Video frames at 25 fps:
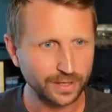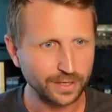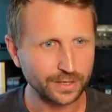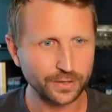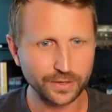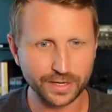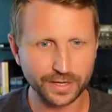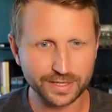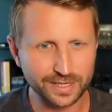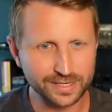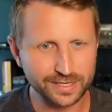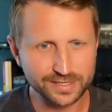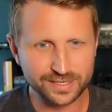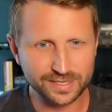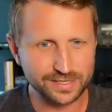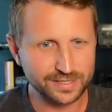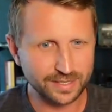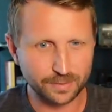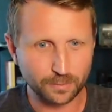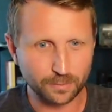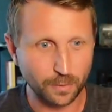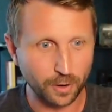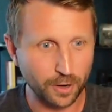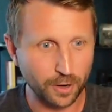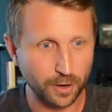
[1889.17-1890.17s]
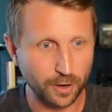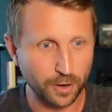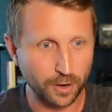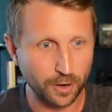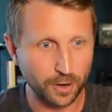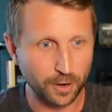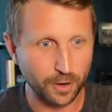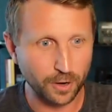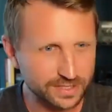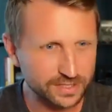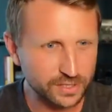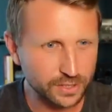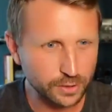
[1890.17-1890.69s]
They're like, this isn't marketing,
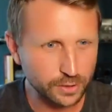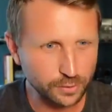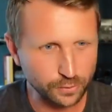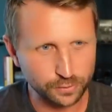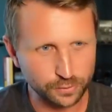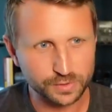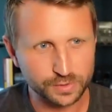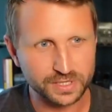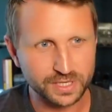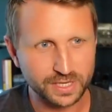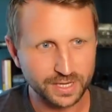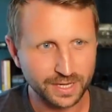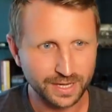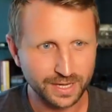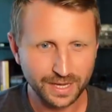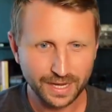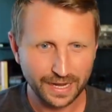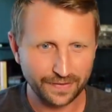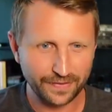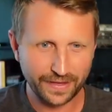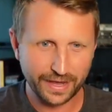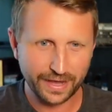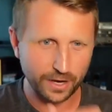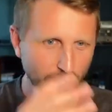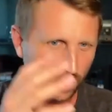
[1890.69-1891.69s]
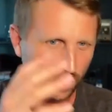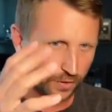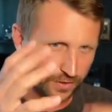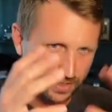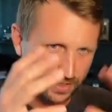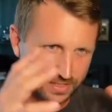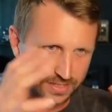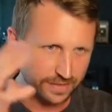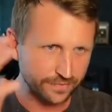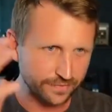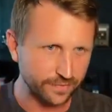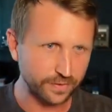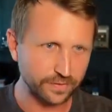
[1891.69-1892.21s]
this is news. And they had all
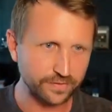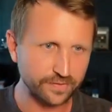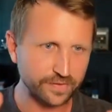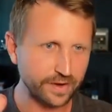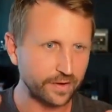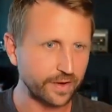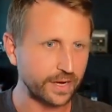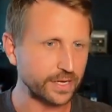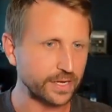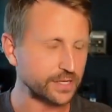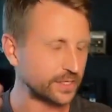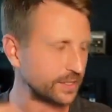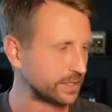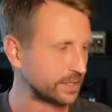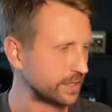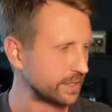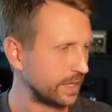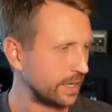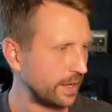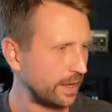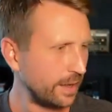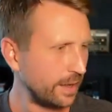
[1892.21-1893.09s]
these different variations.